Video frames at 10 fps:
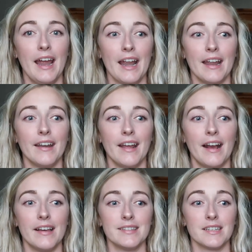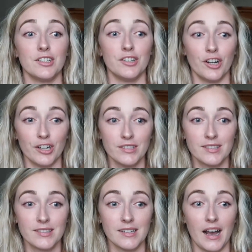And as a
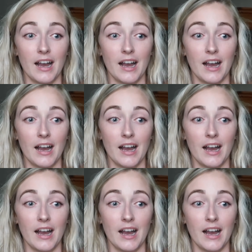nurse,